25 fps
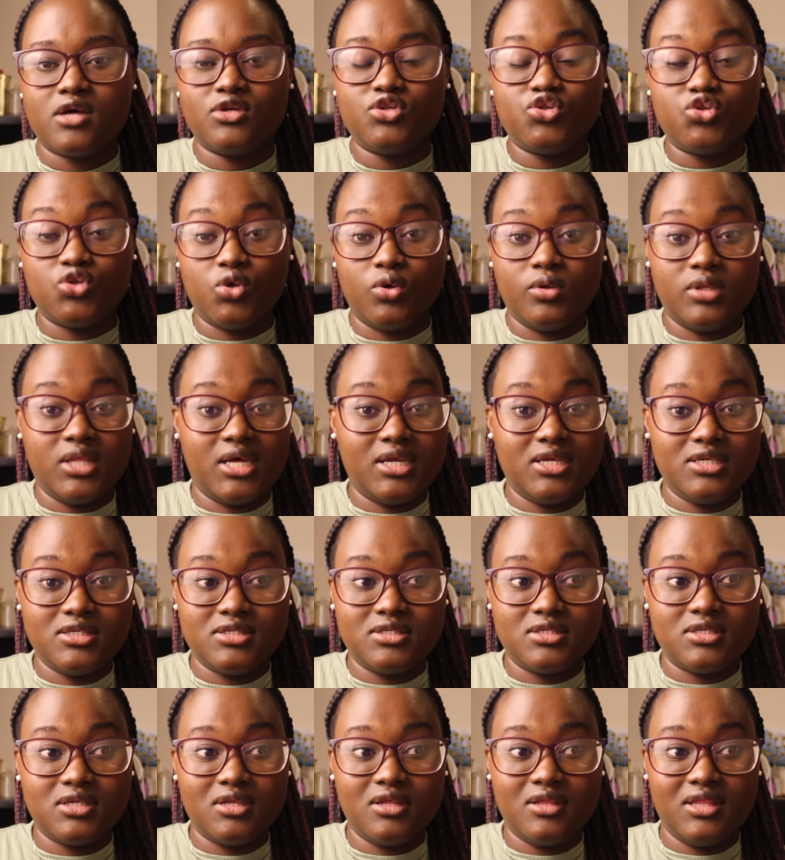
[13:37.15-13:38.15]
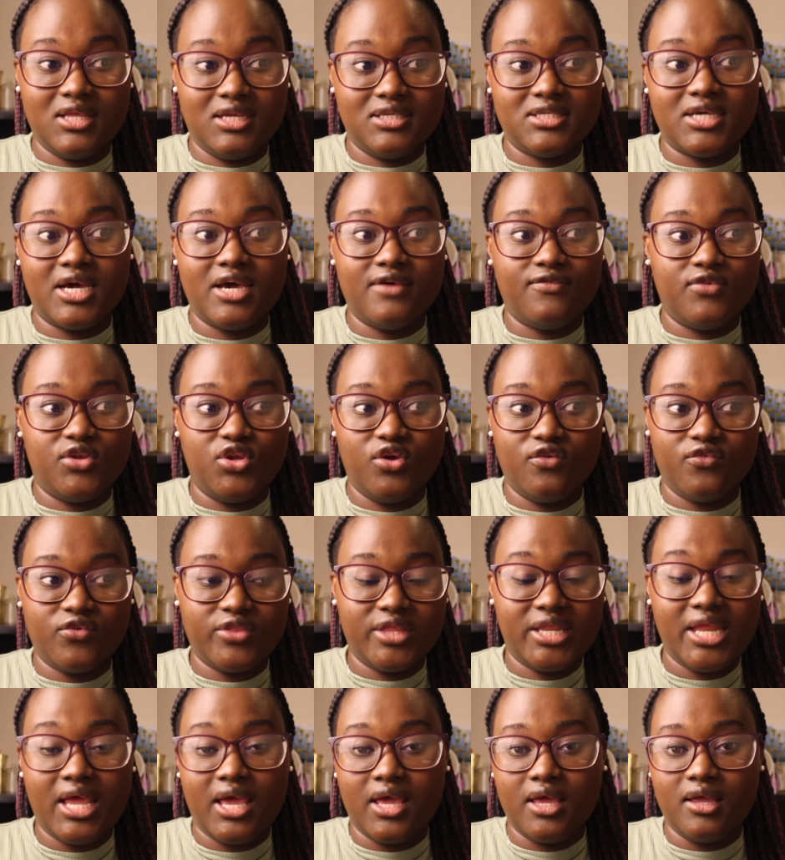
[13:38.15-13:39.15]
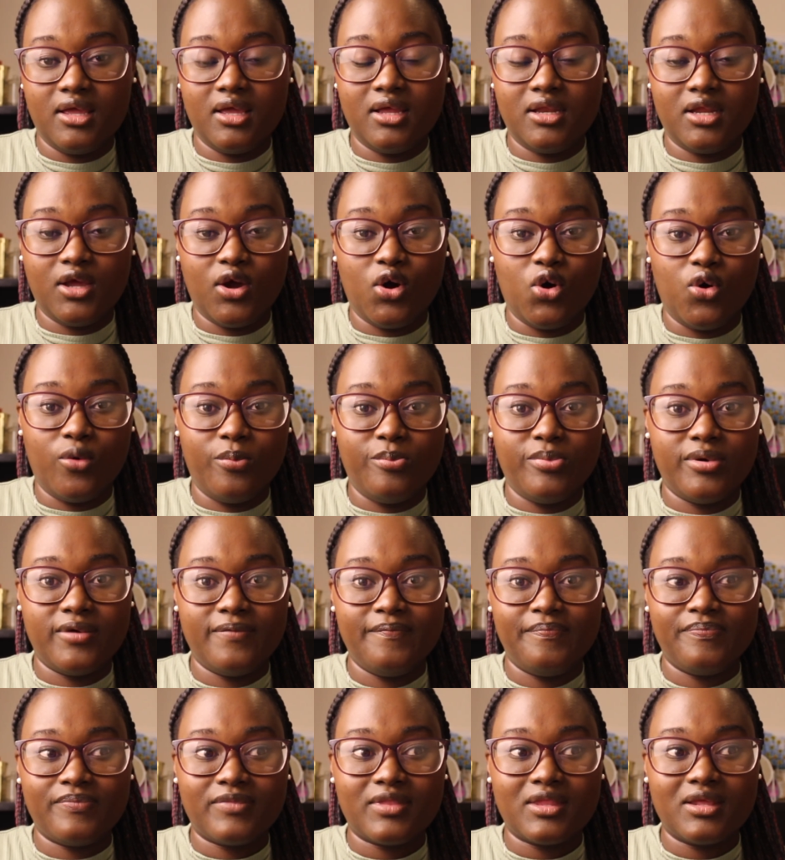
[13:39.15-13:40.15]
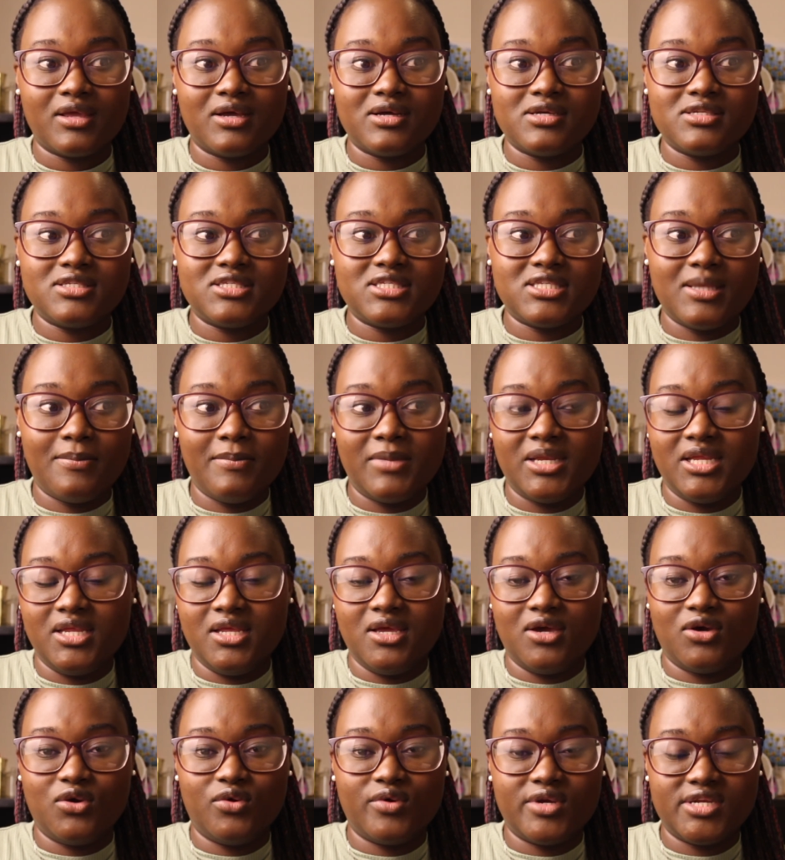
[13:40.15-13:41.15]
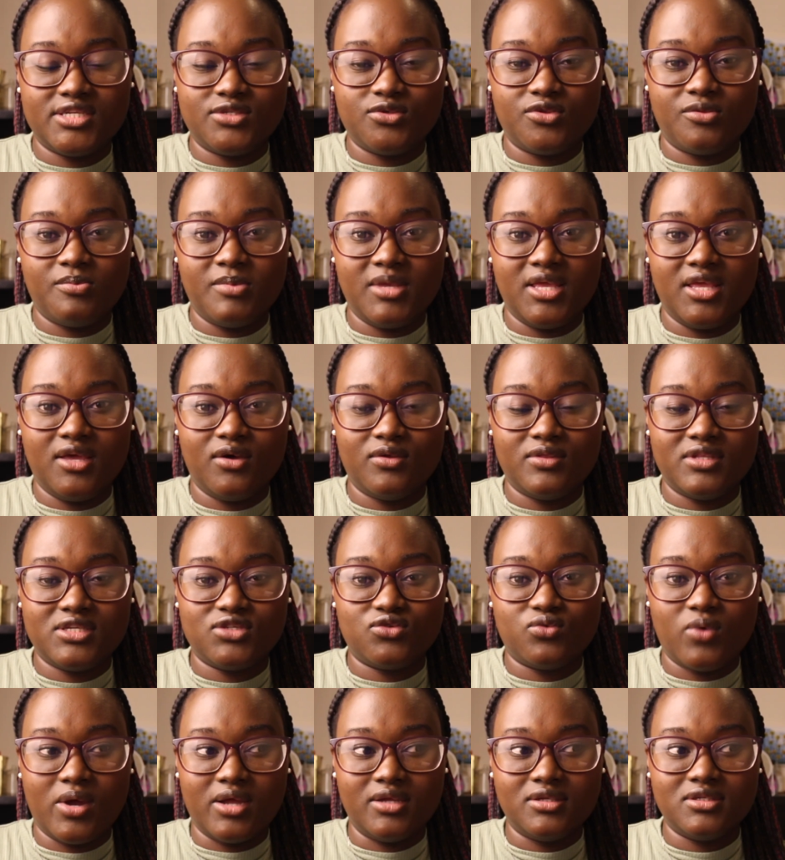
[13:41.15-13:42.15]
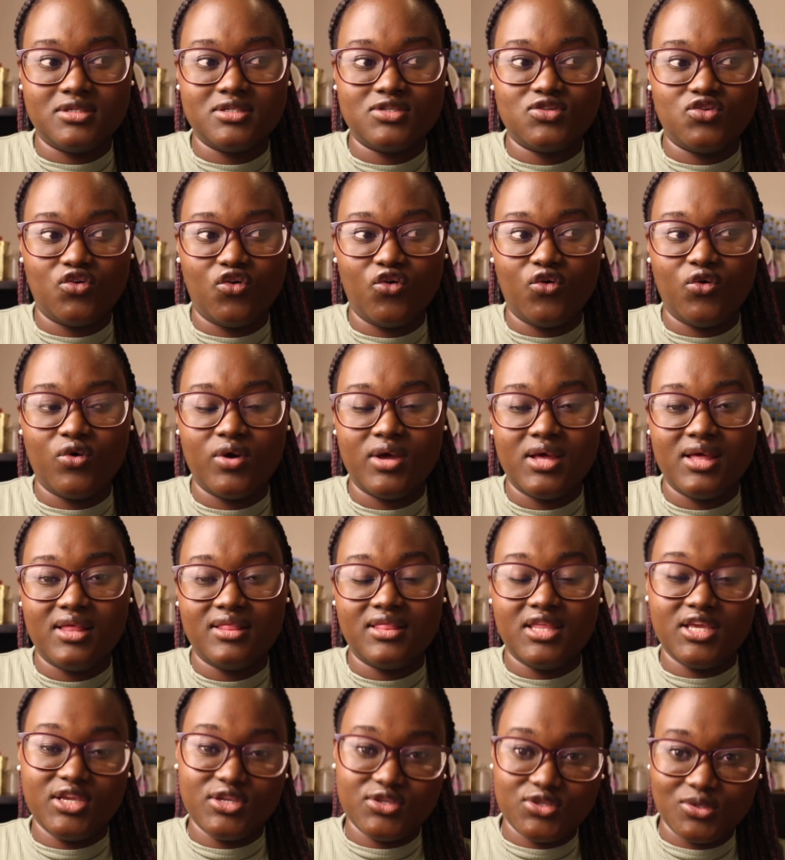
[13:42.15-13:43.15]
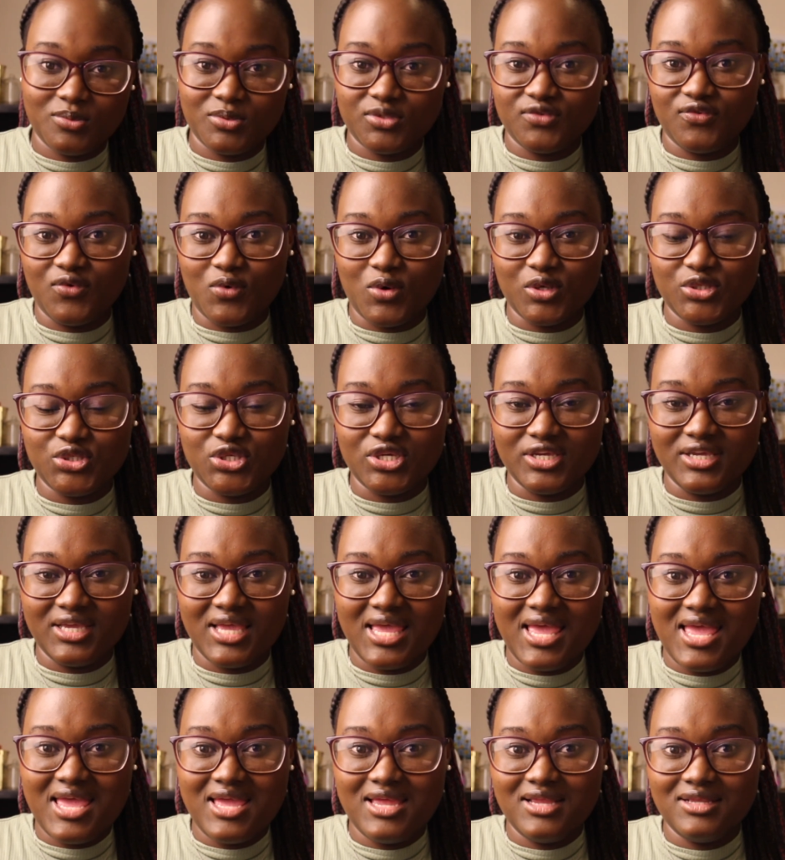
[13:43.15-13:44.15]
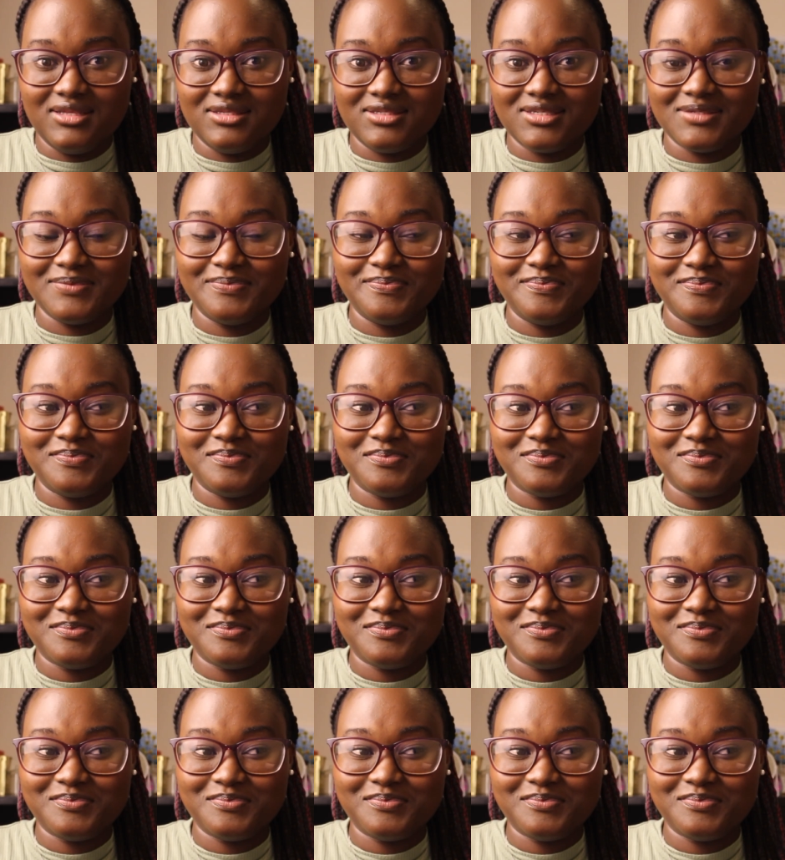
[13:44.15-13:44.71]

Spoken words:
So that is the entire video for the day. And I hope somebody agrees with me on this rant. So thank you so much for watching. And